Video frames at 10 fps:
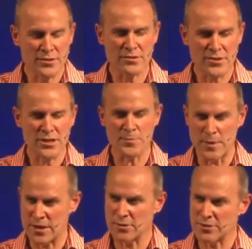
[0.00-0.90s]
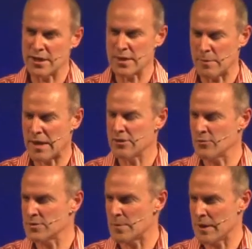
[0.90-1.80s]
judge me. You'll think bad
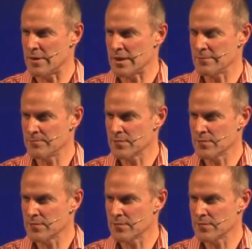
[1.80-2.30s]
thoughts about me.